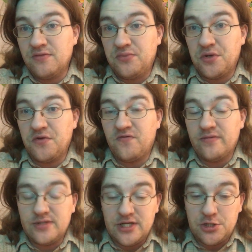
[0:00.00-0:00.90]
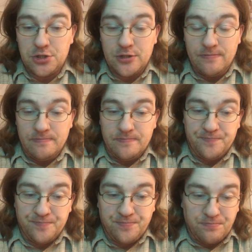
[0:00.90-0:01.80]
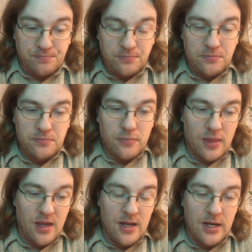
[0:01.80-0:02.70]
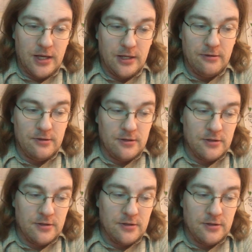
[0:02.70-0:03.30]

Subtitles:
the book of Revelation. And